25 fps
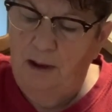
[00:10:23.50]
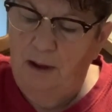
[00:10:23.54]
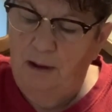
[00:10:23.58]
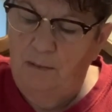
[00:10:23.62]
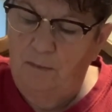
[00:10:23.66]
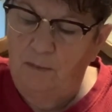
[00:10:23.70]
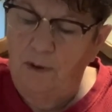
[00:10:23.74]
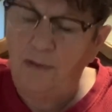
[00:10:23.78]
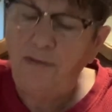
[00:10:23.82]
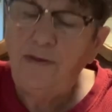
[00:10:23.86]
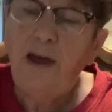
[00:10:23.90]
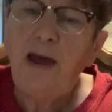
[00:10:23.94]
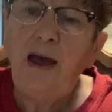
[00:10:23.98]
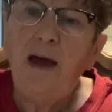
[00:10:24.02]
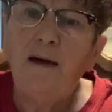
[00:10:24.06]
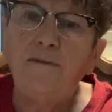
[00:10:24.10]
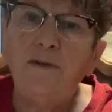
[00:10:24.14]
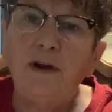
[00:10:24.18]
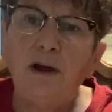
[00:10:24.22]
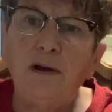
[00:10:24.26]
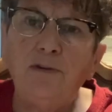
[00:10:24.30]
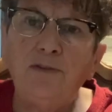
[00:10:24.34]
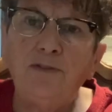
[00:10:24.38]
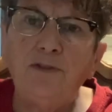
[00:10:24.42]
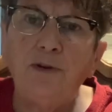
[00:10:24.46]
One thing I've
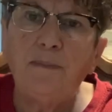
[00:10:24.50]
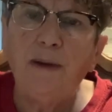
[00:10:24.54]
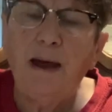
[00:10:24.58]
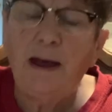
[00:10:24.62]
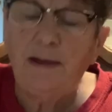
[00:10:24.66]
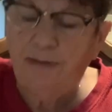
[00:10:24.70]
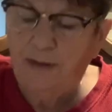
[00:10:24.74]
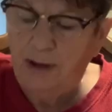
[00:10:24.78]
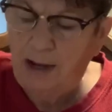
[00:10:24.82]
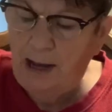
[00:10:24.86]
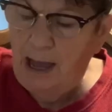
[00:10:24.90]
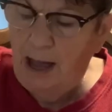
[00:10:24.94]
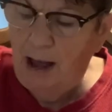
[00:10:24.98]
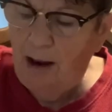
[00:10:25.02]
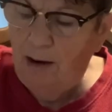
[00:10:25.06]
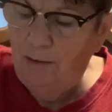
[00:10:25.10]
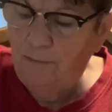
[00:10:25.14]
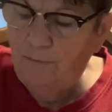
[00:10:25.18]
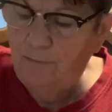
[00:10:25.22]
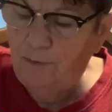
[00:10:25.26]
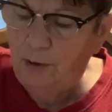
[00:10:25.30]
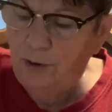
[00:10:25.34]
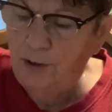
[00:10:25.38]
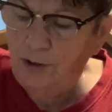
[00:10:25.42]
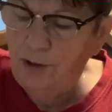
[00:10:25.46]
noticed about the
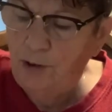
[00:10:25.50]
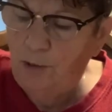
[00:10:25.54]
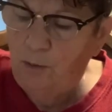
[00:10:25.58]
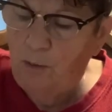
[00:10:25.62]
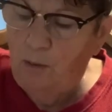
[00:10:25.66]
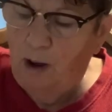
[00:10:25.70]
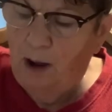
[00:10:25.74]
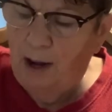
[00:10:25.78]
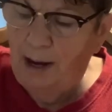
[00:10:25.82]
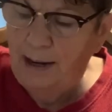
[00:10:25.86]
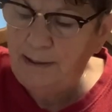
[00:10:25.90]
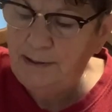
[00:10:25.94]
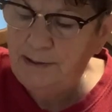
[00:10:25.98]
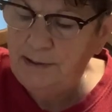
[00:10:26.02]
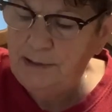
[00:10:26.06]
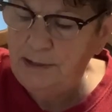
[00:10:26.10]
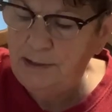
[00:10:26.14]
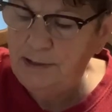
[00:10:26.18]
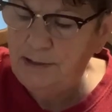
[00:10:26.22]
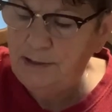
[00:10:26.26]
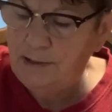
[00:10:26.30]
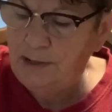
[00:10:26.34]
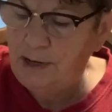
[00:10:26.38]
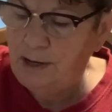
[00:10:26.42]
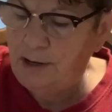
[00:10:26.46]
California whites
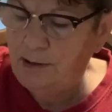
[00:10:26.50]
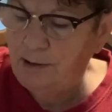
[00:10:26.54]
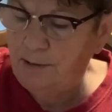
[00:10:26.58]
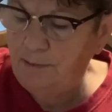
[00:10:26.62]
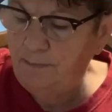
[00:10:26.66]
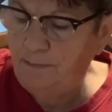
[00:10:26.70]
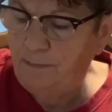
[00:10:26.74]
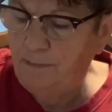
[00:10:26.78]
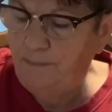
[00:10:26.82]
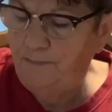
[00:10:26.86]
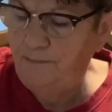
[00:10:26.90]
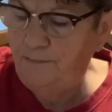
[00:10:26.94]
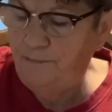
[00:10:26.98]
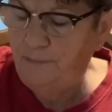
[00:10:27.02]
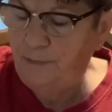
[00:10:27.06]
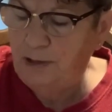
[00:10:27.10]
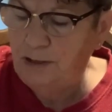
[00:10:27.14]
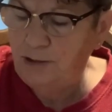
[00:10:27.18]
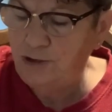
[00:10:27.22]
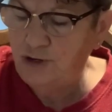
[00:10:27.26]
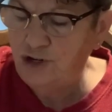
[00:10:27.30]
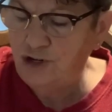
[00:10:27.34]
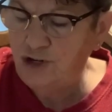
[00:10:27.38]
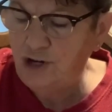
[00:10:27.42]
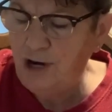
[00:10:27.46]
is their
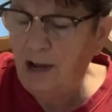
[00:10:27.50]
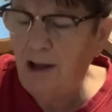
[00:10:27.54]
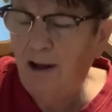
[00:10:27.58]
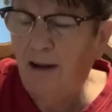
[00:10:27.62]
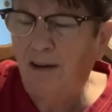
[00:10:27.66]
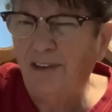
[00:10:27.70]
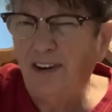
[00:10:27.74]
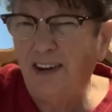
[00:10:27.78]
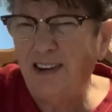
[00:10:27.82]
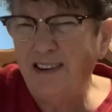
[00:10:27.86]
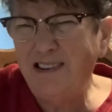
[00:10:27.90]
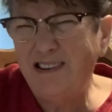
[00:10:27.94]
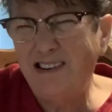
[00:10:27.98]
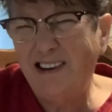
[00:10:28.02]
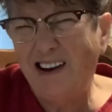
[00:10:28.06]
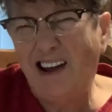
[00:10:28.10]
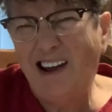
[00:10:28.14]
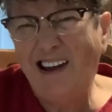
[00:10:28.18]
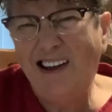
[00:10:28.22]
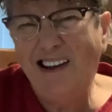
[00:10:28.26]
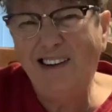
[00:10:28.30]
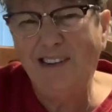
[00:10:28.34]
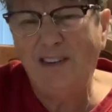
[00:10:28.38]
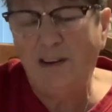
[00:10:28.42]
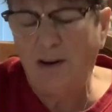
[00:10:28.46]
shell doesn't,
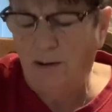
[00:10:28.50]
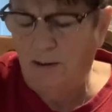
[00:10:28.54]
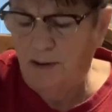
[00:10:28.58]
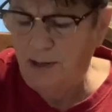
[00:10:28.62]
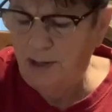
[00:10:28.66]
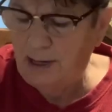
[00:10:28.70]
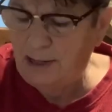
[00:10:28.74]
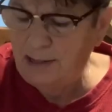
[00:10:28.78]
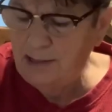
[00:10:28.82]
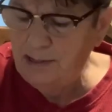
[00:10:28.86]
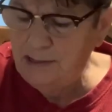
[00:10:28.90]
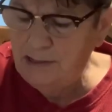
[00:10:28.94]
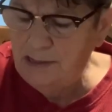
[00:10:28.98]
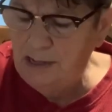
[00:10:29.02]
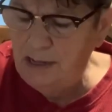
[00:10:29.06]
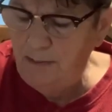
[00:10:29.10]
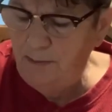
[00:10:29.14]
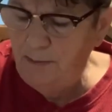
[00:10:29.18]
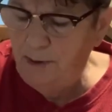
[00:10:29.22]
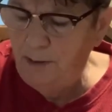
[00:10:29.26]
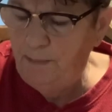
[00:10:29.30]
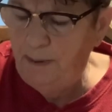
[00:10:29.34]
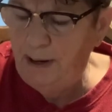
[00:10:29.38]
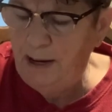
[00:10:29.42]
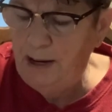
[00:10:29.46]
I don't know, it doesn't seem
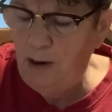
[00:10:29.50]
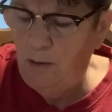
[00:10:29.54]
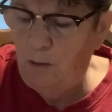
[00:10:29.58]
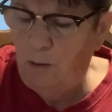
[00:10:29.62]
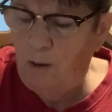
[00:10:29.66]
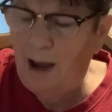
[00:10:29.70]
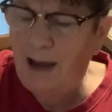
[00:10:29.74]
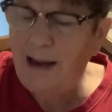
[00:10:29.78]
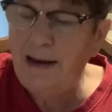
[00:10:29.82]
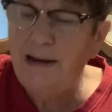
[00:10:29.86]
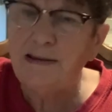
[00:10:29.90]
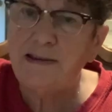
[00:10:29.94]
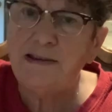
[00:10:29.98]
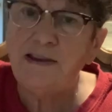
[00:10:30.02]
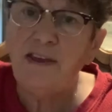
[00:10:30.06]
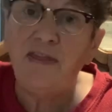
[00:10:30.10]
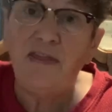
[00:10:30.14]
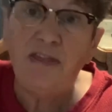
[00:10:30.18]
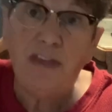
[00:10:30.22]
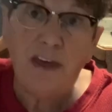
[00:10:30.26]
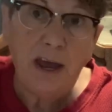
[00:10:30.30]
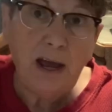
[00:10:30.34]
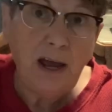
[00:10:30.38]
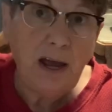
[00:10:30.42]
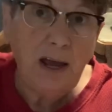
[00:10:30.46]
to be quite as
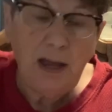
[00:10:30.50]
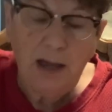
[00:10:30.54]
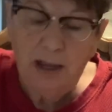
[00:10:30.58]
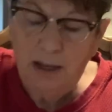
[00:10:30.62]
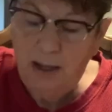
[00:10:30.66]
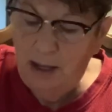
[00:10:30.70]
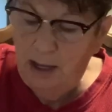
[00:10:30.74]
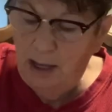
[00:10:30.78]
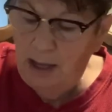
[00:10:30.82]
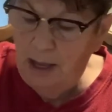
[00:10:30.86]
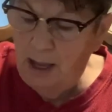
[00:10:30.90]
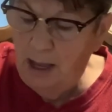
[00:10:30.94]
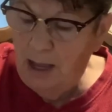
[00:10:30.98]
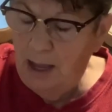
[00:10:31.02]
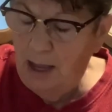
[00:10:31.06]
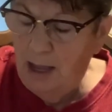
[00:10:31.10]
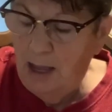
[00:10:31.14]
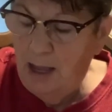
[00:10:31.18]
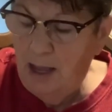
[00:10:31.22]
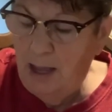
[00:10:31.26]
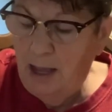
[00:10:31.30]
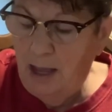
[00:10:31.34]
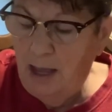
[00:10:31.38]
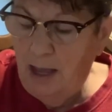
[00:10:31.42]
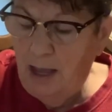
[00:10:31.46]
thick
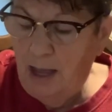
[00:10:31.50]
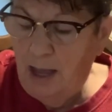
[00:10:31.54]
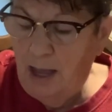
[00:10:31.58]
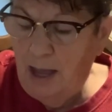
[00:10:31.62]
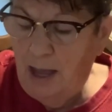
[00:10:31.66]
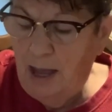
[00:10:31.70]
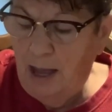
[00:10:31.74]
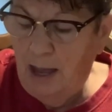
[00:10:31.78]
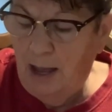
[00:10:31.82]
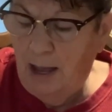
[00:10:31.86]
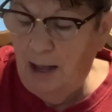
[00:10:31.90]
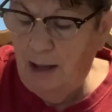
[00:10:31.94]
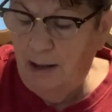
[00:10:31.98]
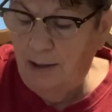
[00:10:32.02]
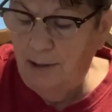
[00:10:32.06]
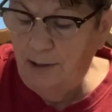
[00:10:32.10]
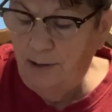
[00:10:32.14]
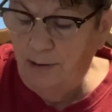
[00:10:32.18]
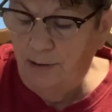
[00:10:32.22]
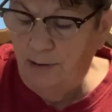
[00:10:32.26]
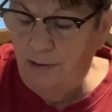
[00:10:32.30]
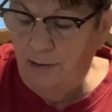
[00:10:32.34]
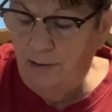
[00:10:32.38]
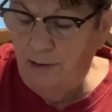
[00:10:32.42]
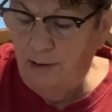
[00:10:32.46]

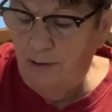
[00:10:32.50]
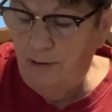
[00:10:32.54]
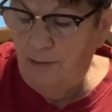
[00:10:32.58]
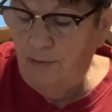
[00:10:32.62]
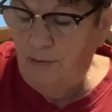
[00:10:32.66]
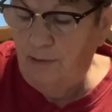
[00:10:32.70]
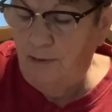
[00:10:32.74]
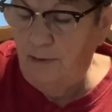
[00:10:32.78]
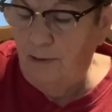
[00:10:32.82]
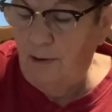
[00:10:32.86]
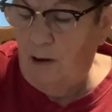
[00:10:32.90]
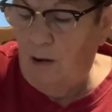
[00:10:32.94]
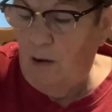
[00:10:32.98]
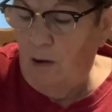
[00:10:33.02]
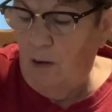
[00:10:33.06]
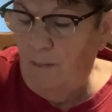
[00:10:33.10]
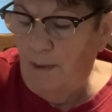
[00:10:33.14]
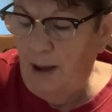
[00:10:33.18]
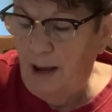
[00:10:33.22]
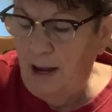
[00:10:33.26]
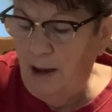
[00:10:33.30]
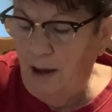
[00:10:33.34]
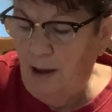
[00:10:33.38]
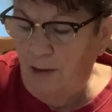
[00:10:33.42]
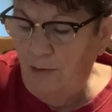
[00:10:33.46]
as all
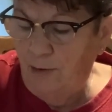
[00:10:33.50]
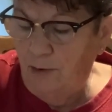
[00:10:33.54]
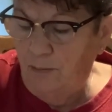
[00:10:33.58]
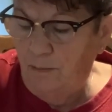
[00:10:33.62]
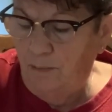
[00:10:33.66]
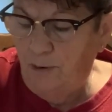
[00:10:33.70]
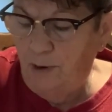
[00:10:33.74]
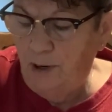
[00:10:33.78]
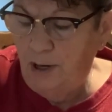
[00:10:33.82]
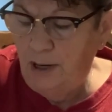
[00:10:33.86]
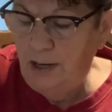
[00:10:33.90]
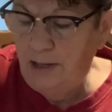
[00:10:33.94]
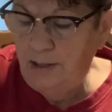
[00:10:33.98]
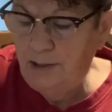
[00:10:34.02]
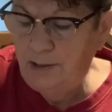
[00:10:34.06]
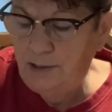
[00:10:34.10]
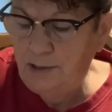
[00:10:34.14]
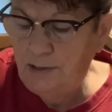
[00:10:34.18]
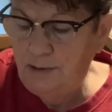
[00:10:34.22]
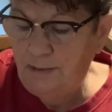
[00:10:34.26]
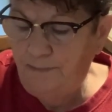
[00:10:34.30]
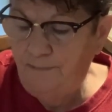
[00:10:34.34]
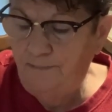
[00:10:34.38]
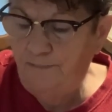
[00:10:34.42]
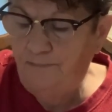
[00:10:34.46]
my other
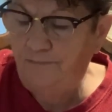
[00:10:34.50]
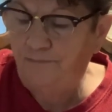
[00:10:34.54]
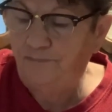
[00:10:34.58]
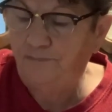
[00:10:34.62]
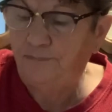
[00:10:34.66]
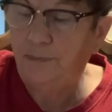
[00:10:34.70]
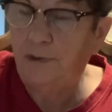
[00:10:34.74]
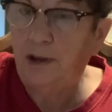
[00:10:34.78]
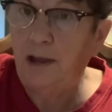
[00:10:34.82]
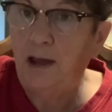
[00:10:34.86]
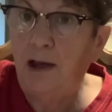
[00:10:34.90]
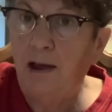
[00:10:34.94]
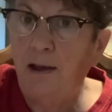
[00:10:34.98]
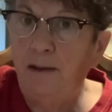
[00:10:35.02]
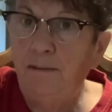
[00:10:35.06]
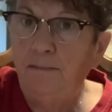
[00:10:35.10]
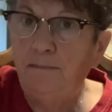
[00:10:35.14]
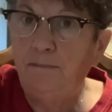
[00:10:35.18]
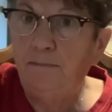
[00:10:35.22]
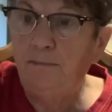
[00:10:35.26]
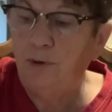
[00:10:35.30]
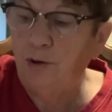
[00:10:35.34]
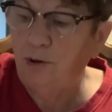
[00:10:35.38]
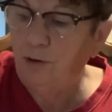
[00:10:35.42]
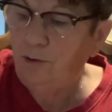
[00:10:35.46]
breeds. Okay,
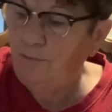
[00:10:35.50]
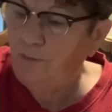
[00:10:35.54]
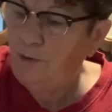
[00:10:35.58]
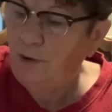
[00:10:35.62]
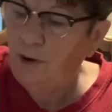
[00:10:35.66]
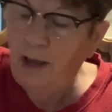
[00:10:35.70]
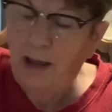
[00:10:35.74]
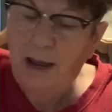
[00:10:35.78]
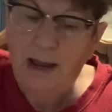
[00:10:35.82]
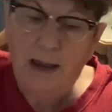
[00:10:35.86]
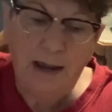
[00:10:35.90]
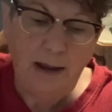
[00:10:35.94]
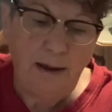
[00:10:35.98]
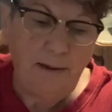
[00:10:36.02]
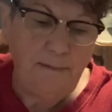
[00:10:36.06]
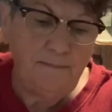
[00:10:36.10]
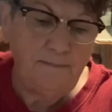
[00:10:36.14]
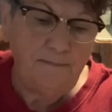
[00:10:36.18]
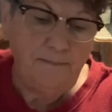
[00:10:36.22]
beautiful egg.